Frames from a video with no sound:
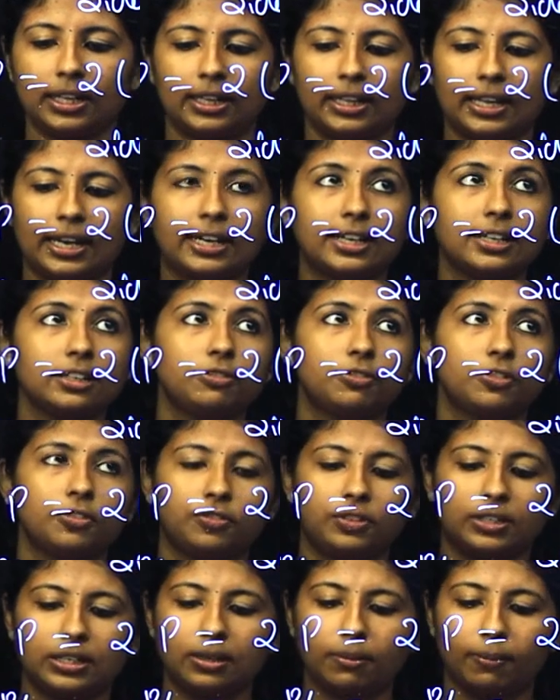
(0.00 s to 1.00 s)
That is
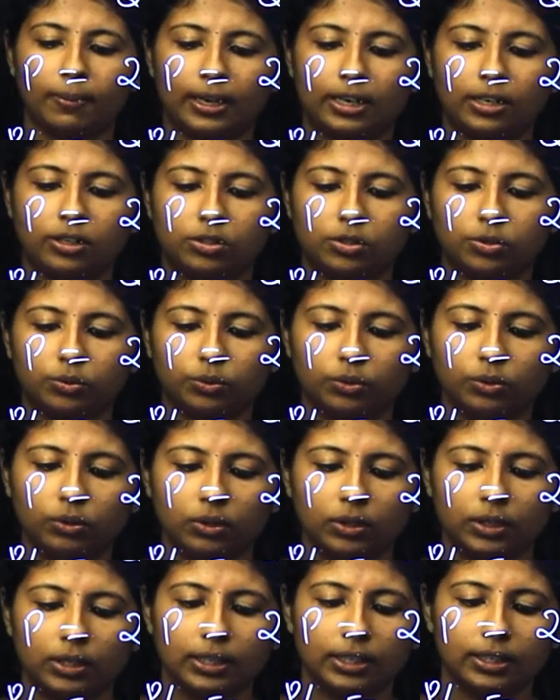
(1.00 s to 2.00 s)

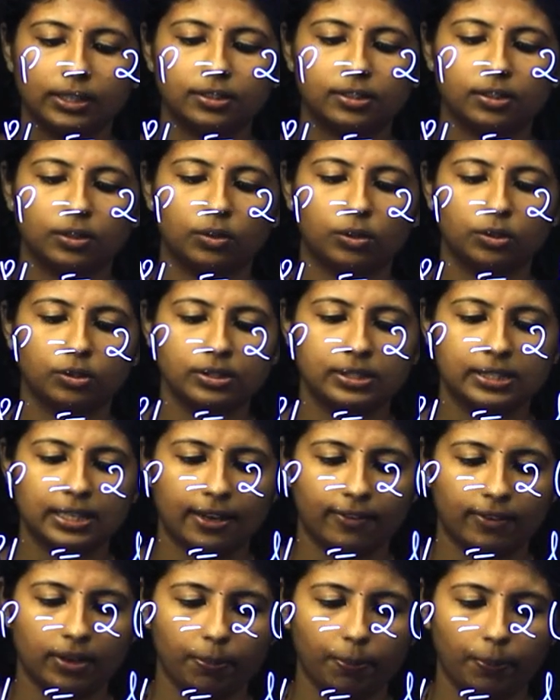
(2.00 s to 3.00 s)
15/2 is equal to
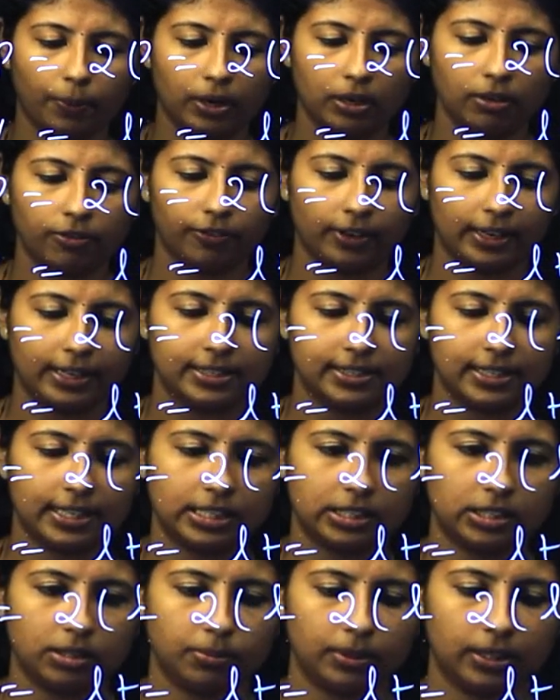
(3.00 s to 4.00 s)
7.5
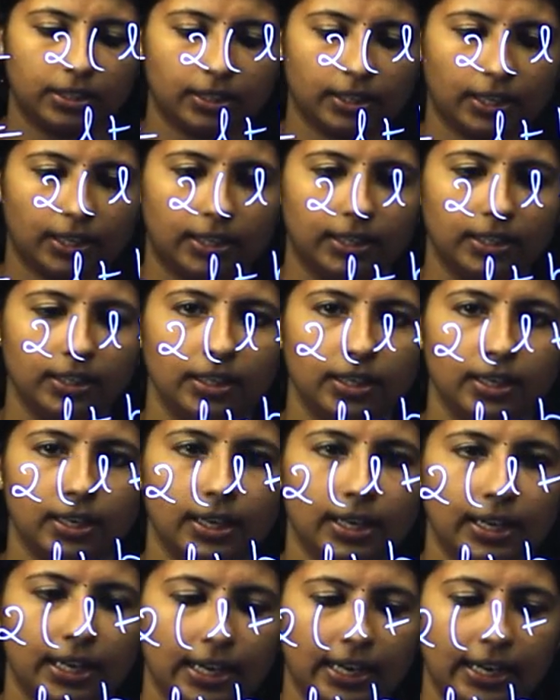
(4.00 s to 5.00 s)
centimeters.
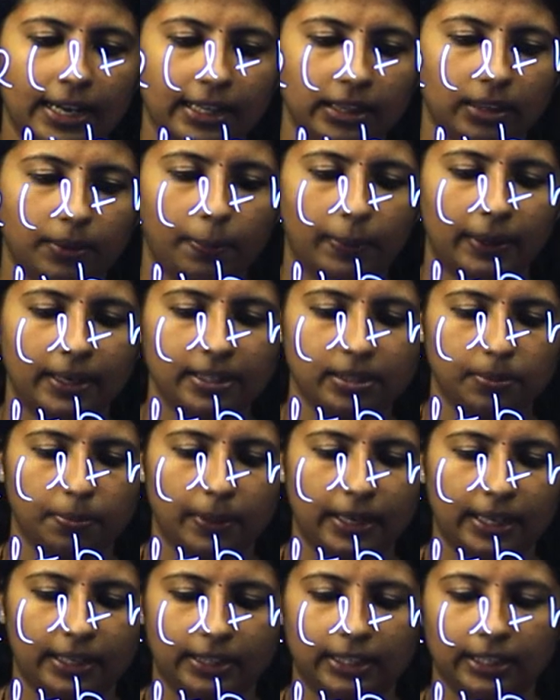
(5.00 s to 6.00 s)
Length plus
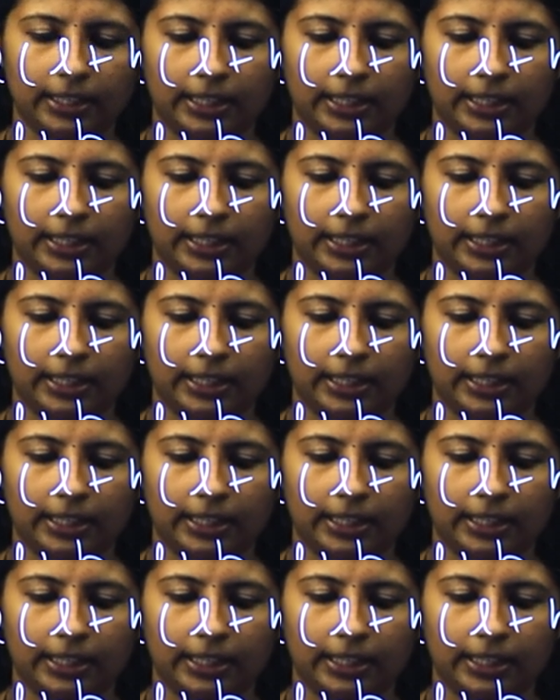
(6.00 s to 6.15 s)
breadth.